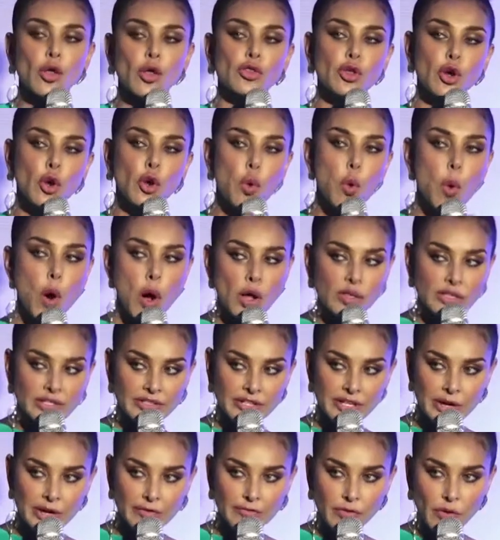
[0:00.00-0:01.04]
The
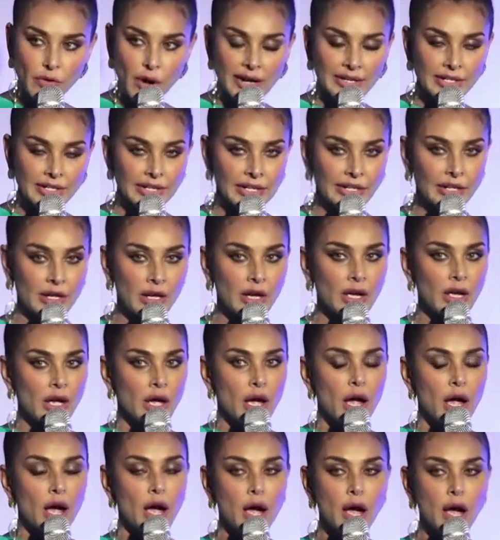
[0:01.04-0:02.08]
quality of writing,
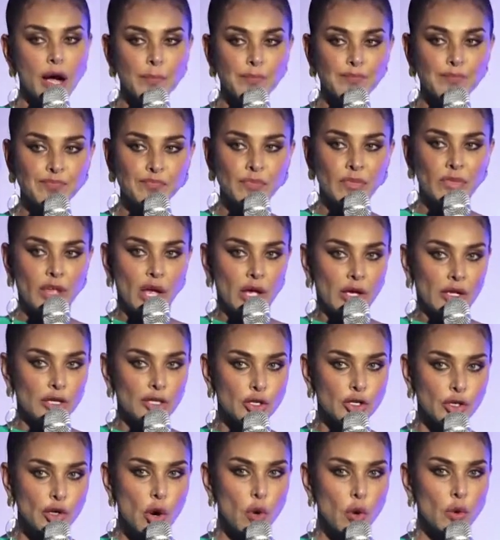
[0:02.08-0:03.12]

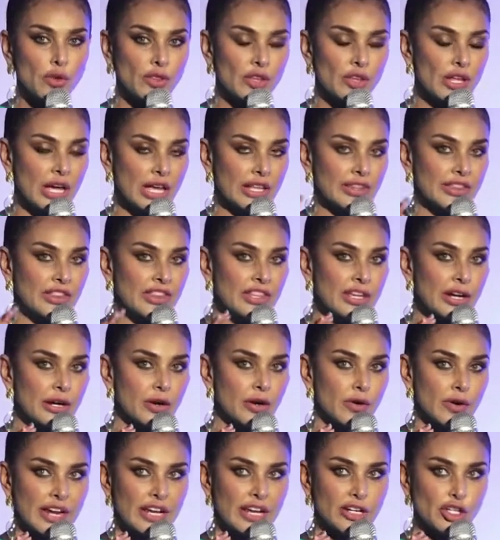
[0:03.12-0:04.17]
you know,
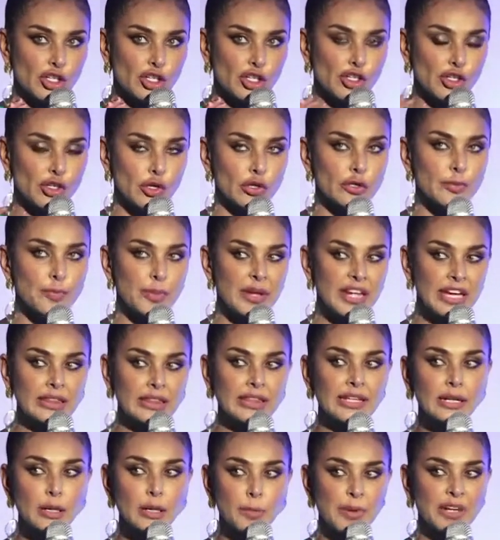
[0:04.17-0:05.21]
there should be a
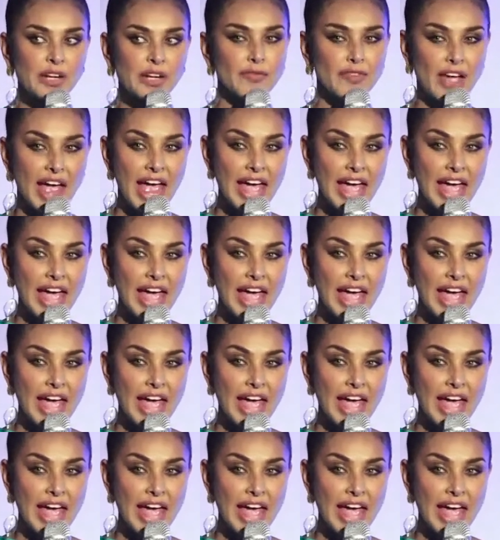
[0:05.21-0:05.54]
little bit of